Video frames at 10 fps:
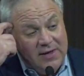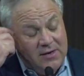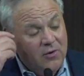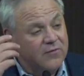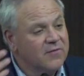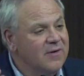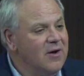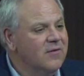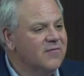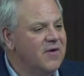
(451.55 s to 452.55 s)
and
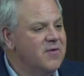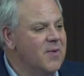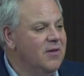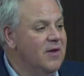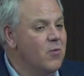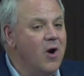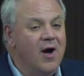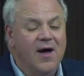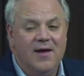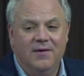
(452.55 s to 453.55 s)
here's fundamentally
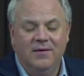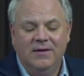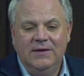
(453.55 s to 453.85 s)
why.